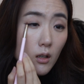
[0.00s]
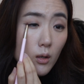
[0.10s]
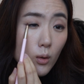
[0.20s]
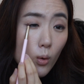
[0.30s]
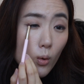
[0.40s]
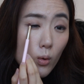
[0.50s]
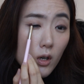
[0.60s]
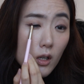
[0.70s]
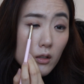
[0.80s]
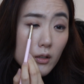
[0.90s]
the cool
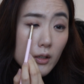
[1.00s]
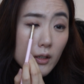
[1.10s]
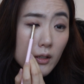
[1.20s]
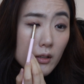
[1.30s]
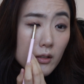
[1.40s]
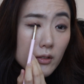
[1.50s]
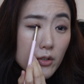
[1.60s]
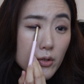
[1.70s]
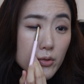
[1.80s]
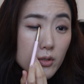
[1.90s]
color, and
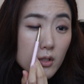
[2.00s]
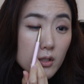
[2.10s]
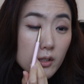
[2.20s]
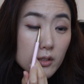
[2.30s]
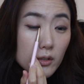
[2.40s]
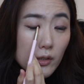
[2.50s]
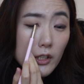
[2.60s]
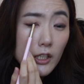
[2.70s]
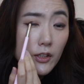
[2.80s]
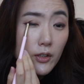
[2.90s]
use this on
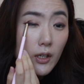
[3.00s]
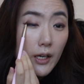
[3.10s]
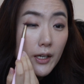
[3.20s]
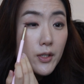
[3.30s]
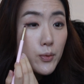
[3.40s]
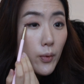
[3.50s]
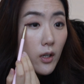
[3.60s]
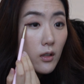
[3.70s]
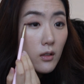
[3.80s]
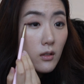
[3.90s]
the other eye as well